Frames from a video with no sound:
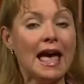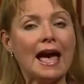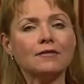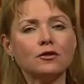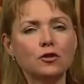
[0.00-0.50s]

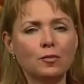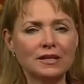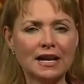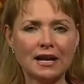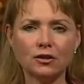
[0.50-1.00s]
After you've
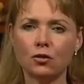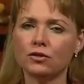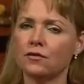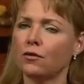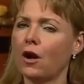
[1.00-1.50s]
been
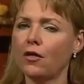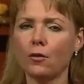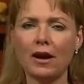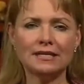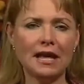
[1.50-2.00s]
diagnosed, if you're
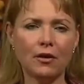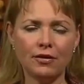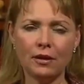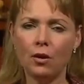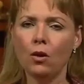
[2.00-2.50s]
otherwise
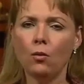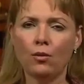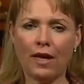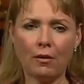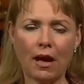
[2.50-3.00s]
healthy
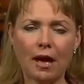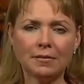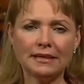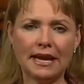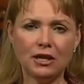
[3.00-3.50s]
without
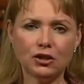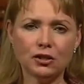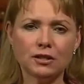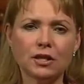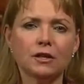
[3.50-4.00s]

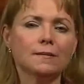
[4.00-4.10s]
complications,